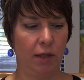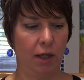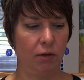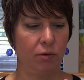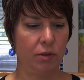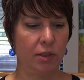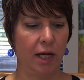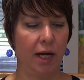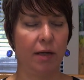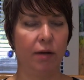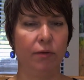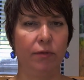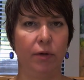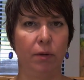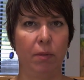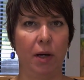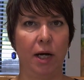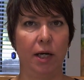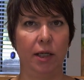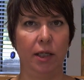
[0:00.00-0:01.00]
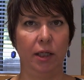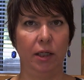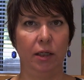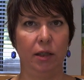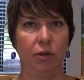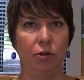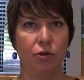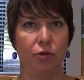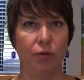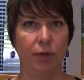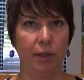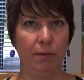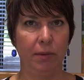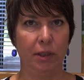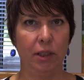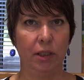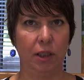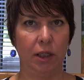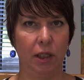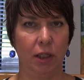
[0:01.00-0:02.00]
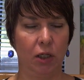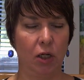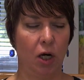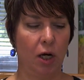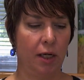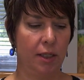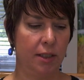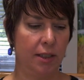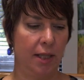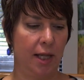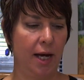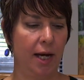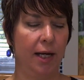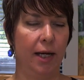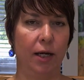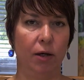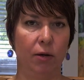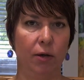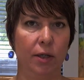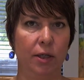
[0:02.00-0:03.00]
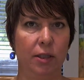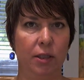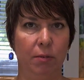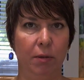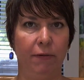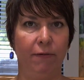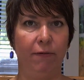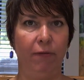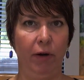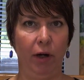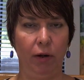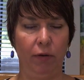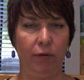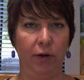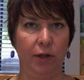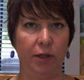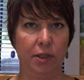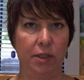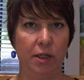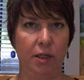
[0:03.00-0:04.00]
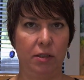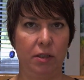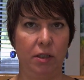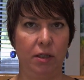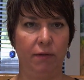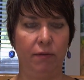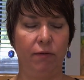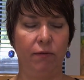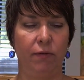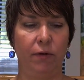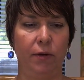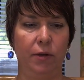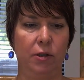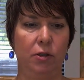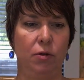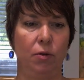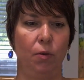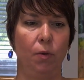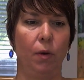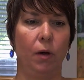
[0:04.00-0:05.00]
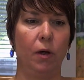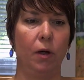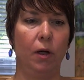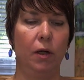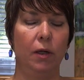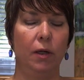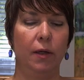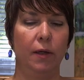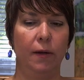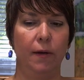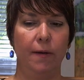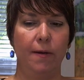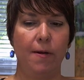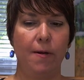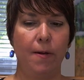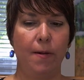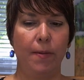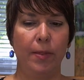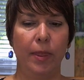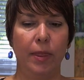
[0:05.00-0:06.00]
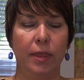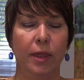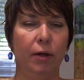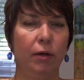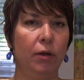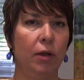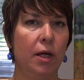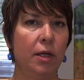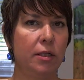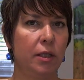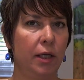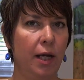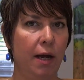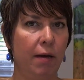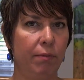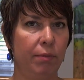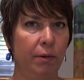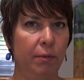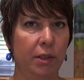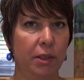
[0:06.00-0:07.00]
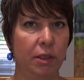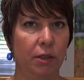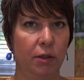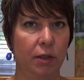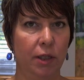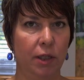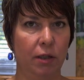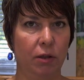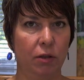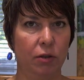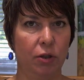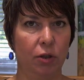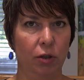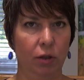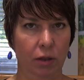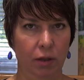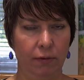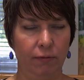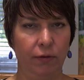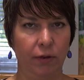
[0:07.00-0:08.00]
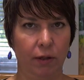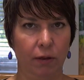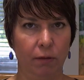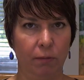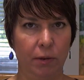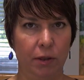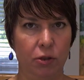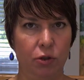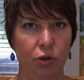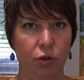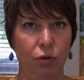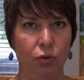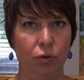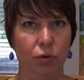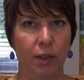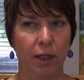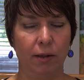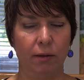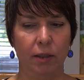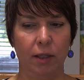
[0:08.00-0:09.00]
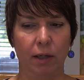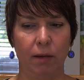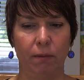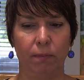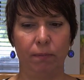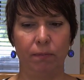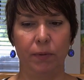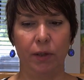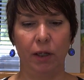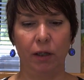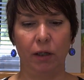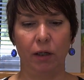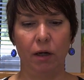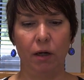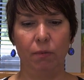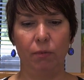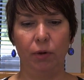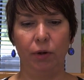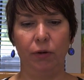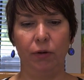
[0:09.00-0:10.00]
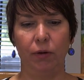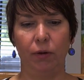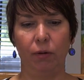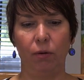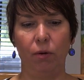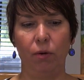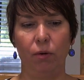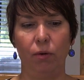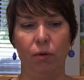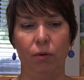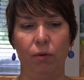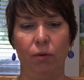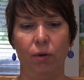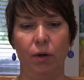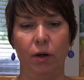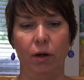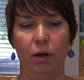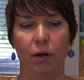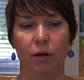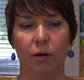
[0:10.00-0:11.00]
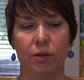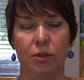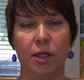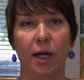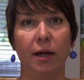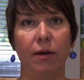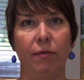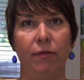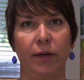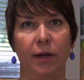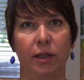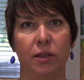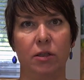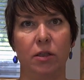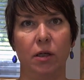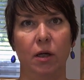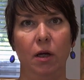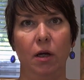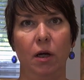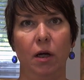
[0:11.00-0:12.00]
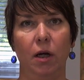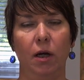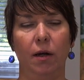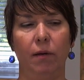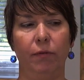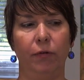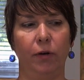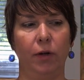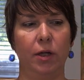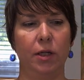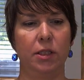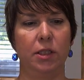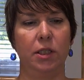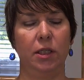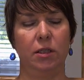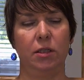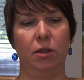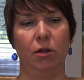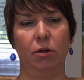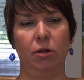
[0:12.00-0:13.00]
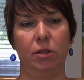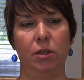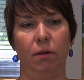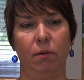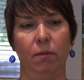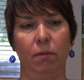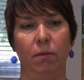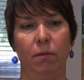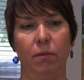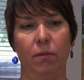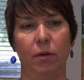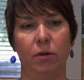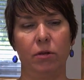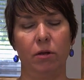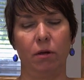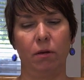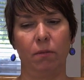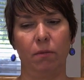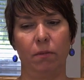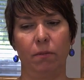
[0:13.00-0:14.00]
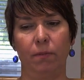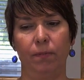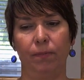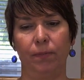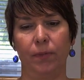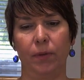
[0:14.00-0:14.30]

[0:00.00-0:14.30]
outside of your body treatment can cause that area to be very, very sensitive and very sore. There are lots of complementary and alternative therapies too that come with their own side effects. For instance, there are some